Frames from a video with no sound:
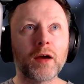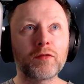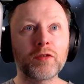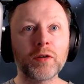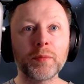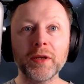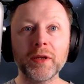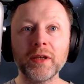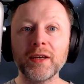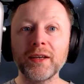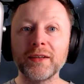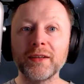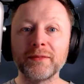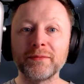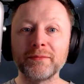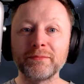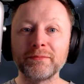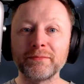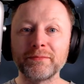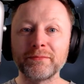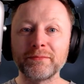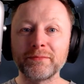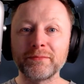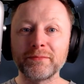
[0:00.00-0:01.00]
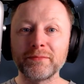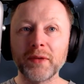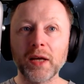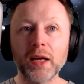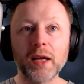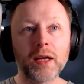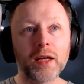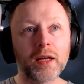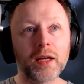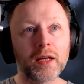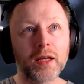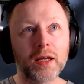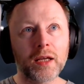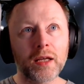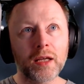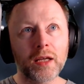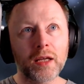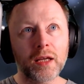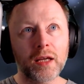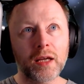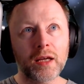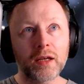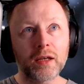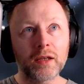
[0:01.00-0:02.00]
everybody.
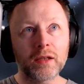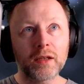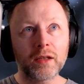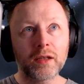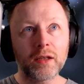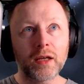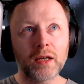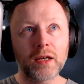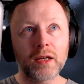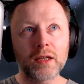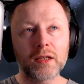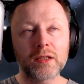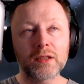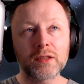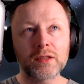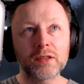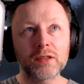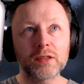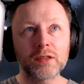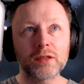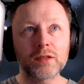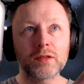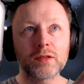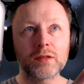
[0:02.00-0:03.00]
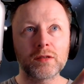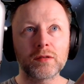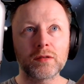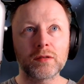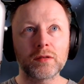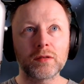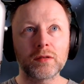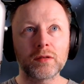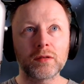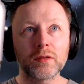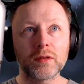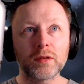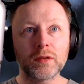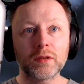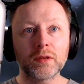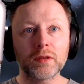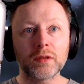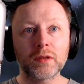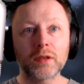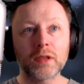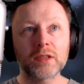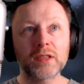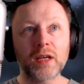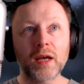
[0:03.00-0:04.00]
Here is
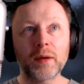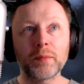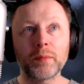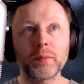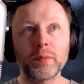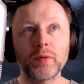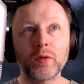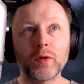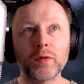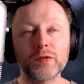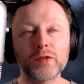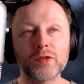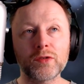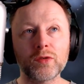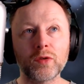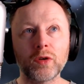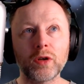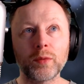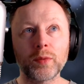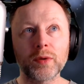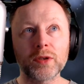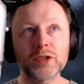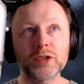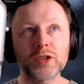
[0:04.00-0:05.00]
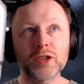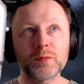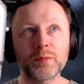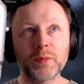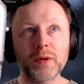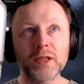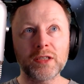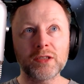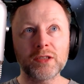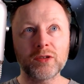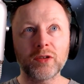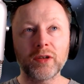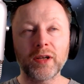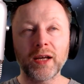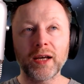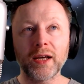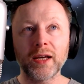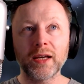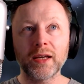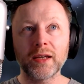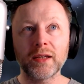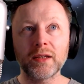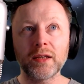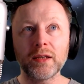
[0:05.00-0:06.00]
this improv story which is based on
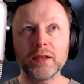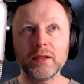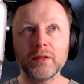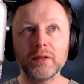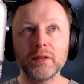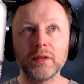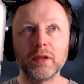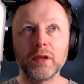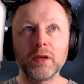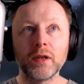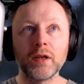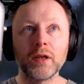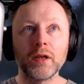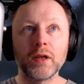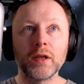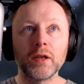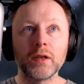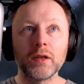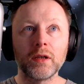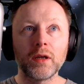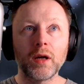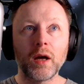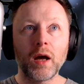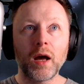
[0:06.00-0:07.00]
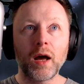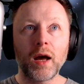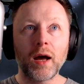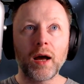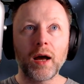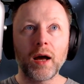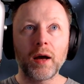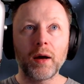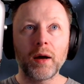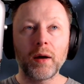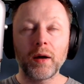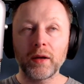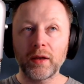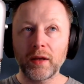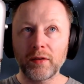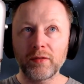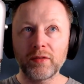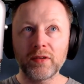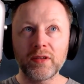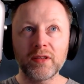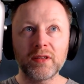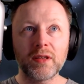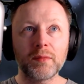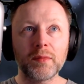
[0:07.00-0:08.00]
an idea
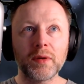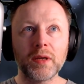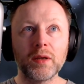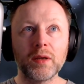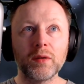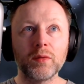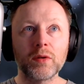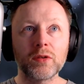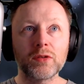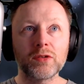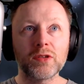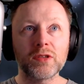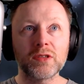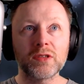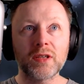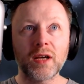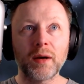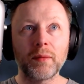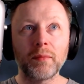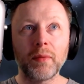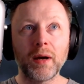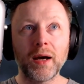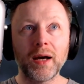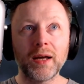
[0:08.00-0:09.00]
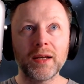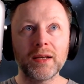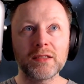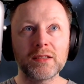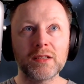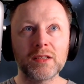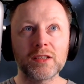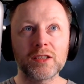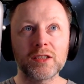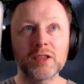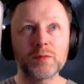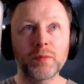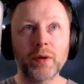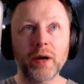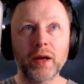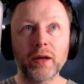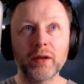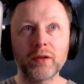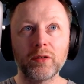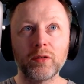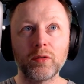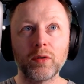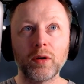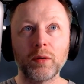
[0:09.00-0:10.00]
given to me, which is a man is
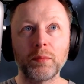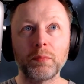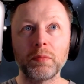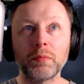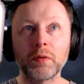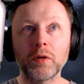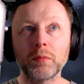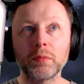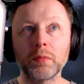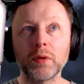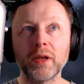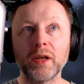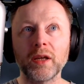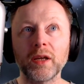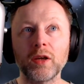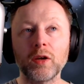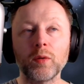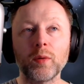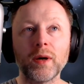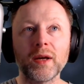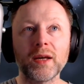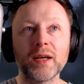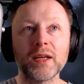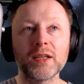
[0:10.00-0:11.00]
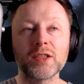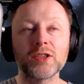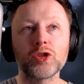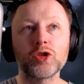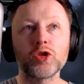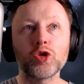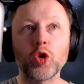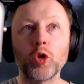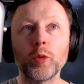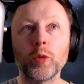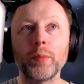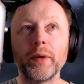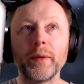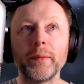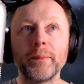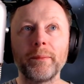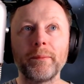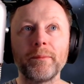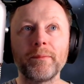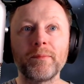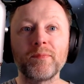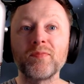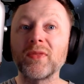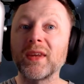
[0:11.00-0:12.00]
inspired to abruptly quit his job.
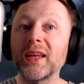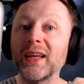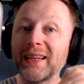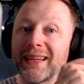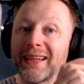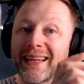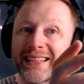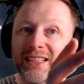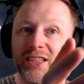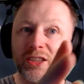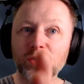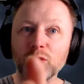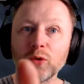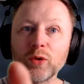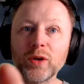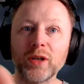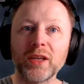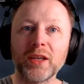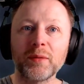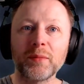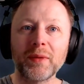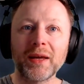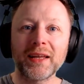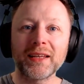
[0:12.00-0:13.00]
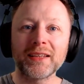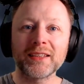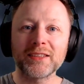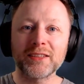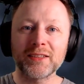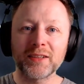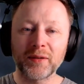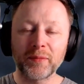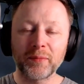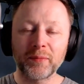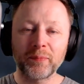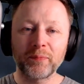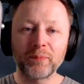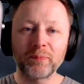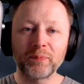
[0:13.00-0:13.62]
Let the story commence.